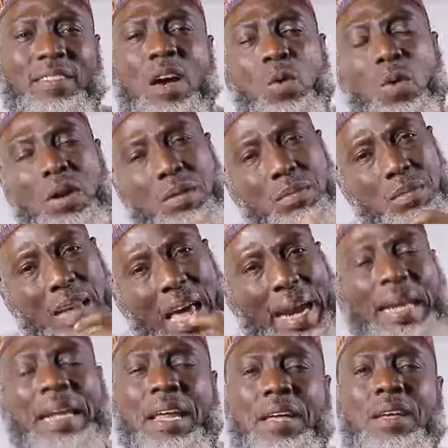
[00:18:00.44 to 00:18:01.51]
that will
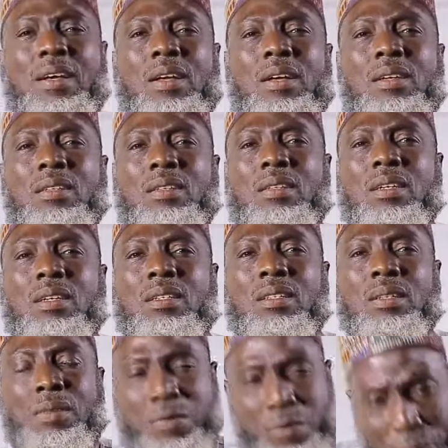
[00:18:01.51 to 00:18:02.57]
likely
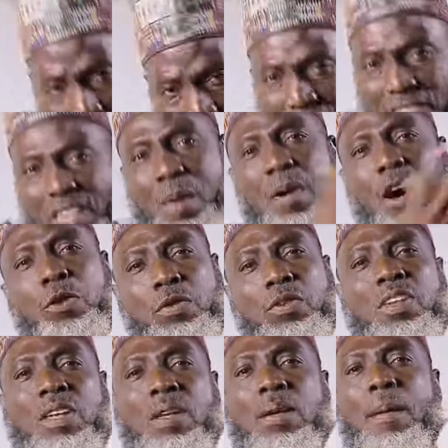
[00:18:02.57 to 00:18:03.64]
face them out of
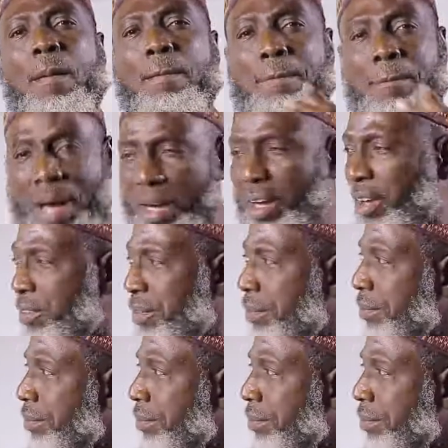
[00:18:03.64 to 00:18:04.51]
the market.